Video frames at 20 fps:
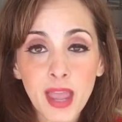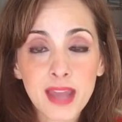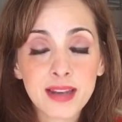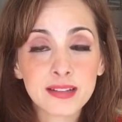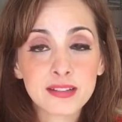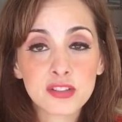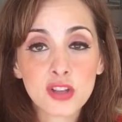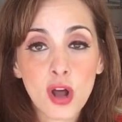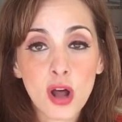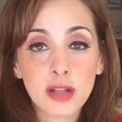and
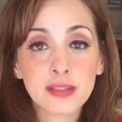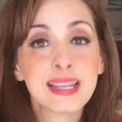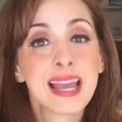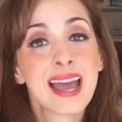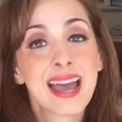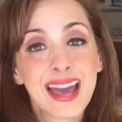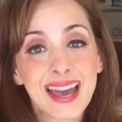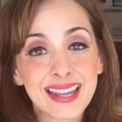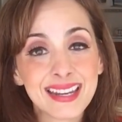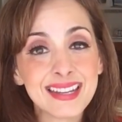it's called
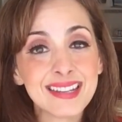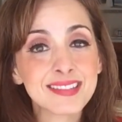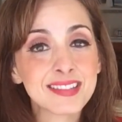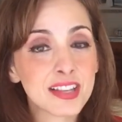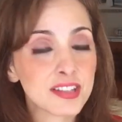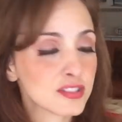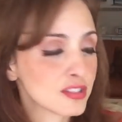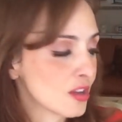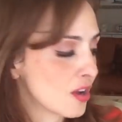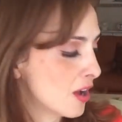
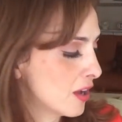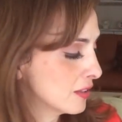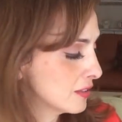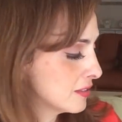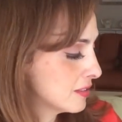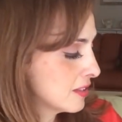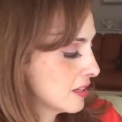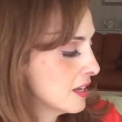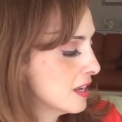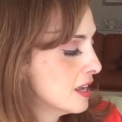Harissa
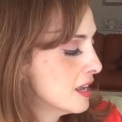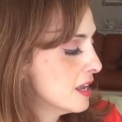sauce.